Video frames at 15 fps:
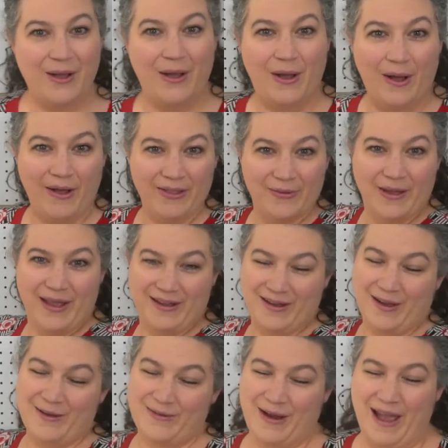all the way
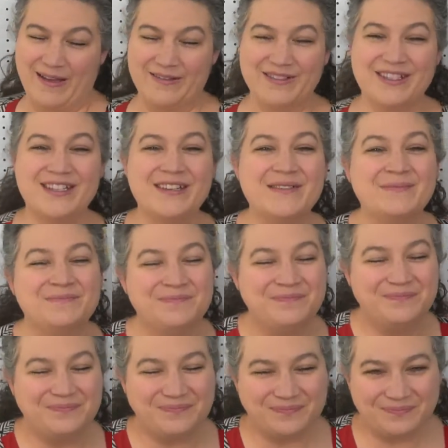around.
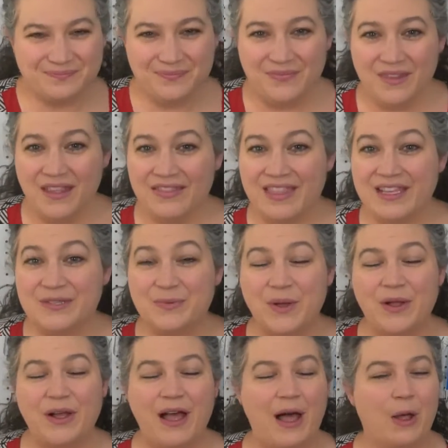This
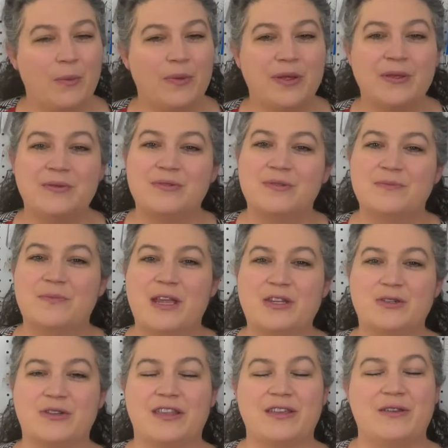will help make
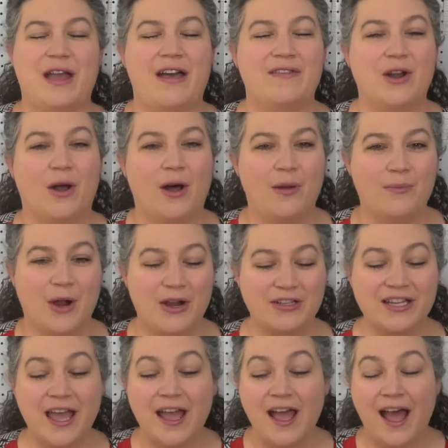sure that you have it all marked.